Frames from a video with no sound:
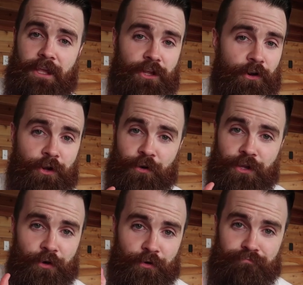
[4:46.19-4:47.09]

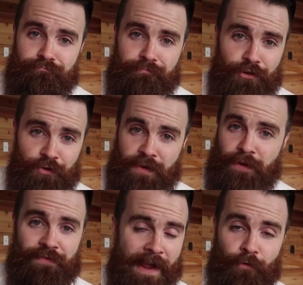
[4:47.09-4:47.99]

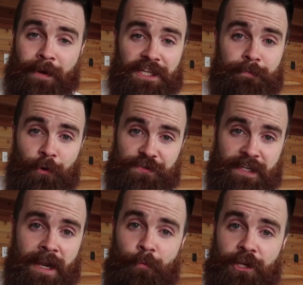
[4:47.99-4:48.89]
you've never been
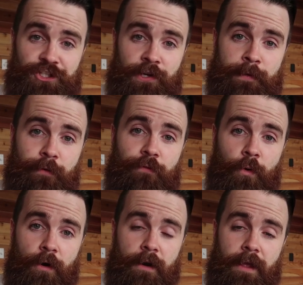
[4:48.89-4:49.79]
exposed to network engineering
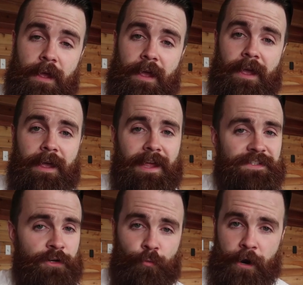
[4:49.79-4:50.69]
before,
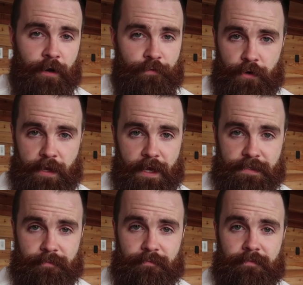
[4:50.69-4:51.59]
it's a no-brainer for you
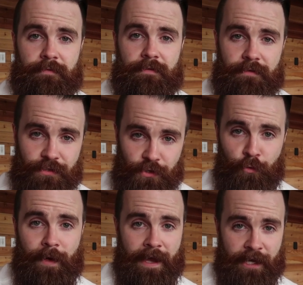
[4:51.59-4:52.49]
guys.
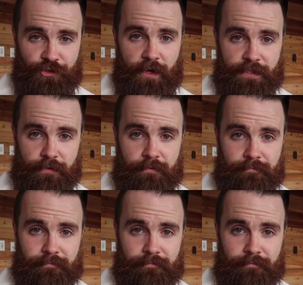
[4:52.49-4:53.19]
Do Packet Tracer.